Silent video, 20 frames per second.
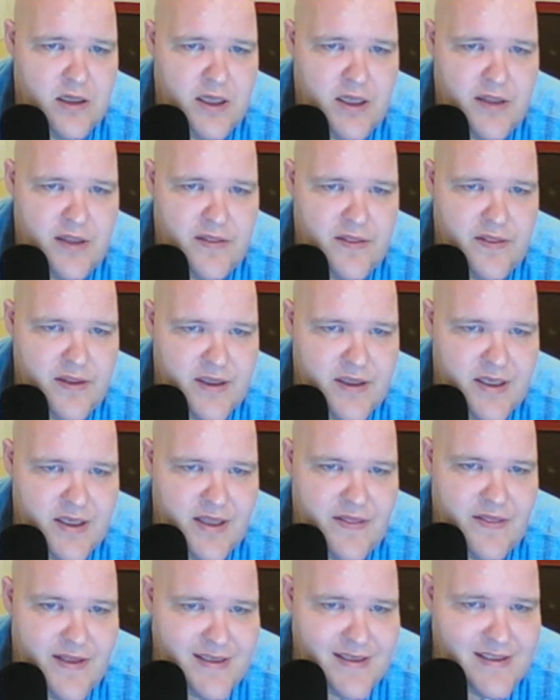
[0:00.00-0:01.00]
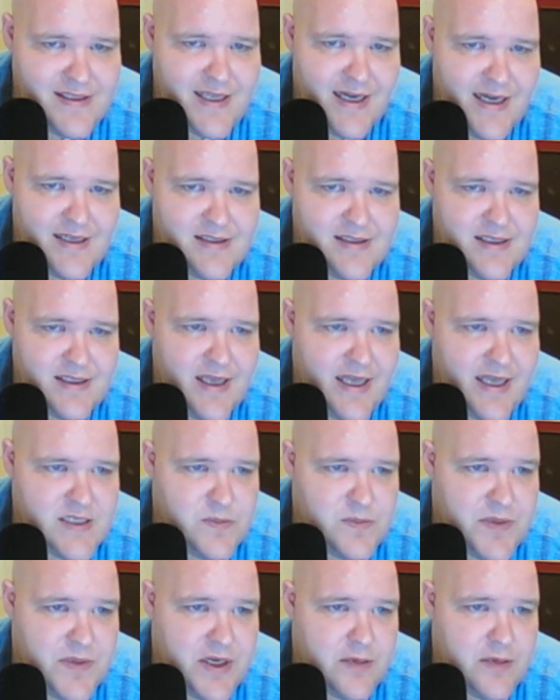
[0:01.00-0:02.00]
This tendency has
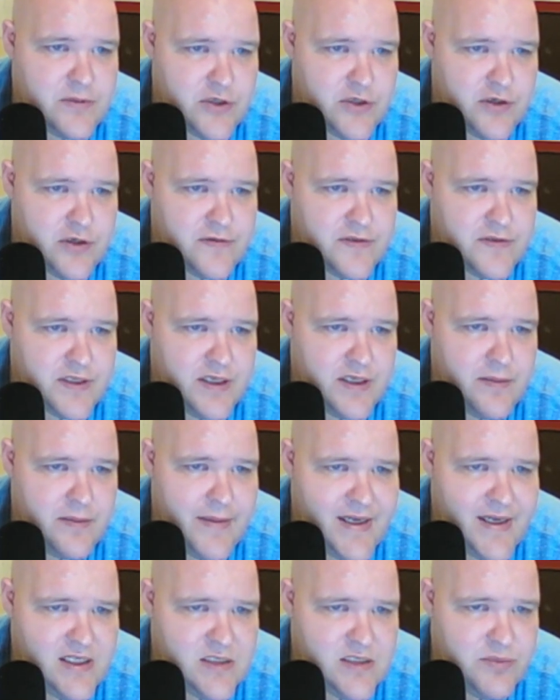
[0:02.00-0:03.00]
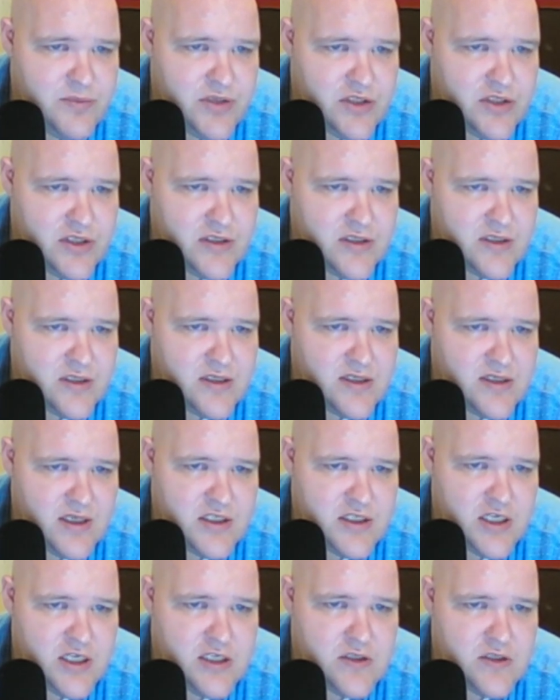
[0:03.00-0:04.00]
been observed in many species,
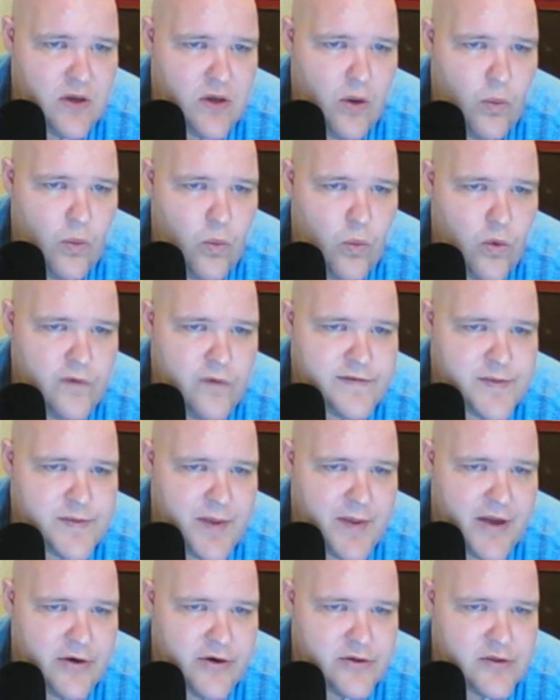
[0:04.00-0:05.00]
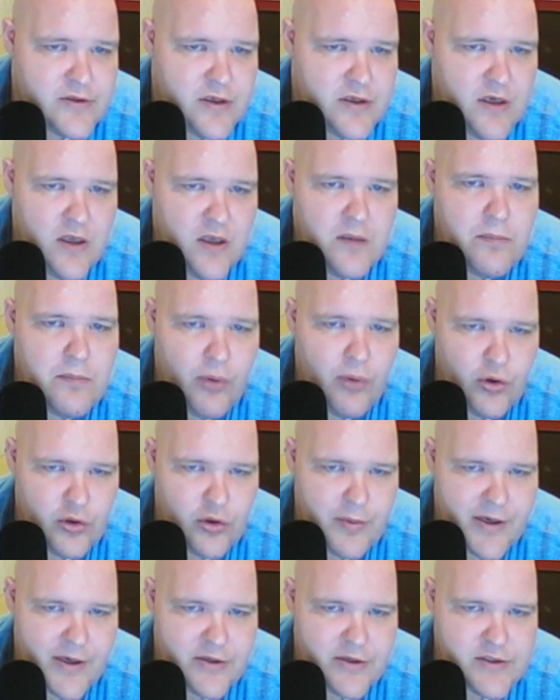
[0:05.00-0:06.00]
such as wolf spiders, polar
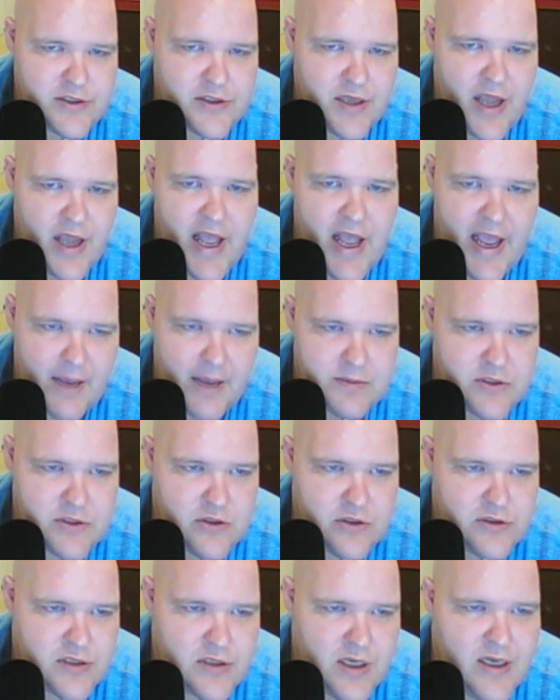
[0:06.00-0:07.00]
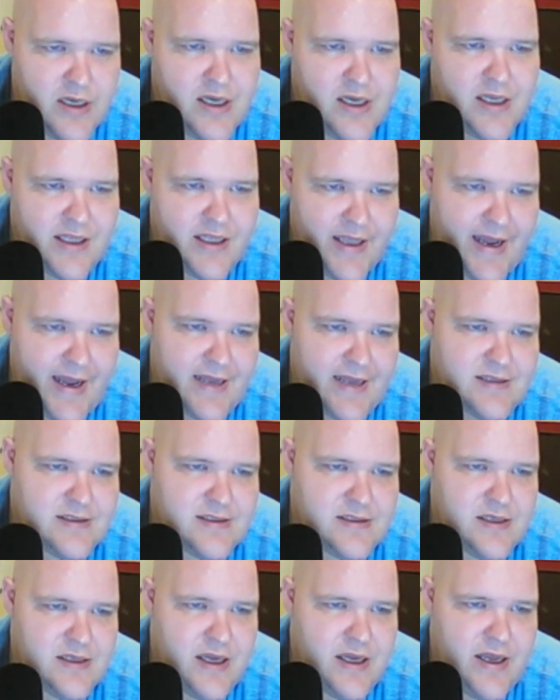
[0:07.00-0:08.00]
bears, hamsters,
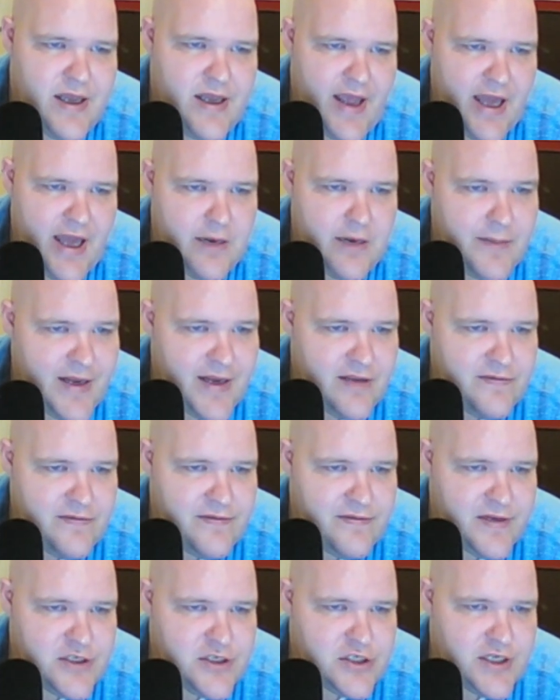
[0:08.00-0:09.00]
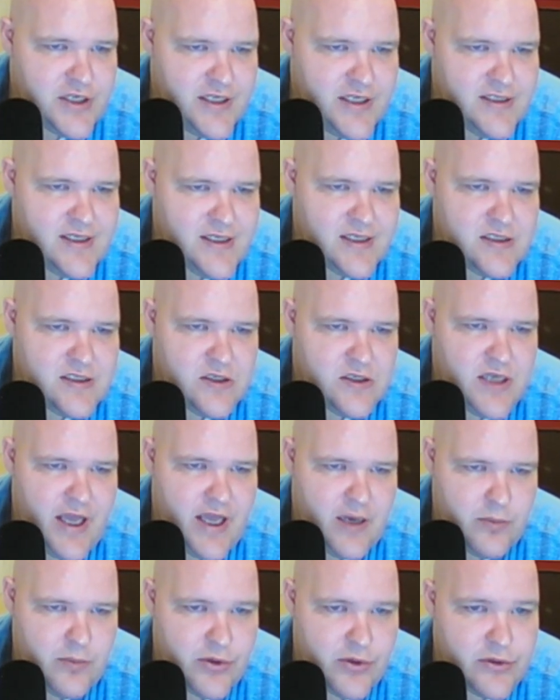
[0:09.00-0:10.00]
cats, and many fish, insects,
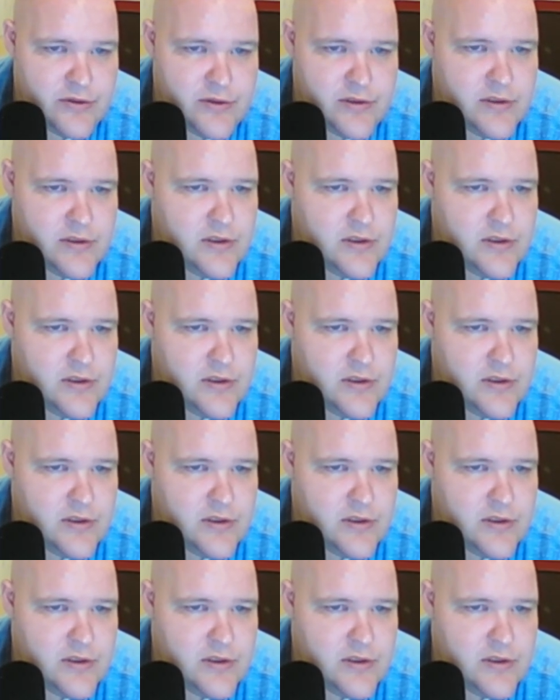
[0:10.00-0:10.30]
and birds.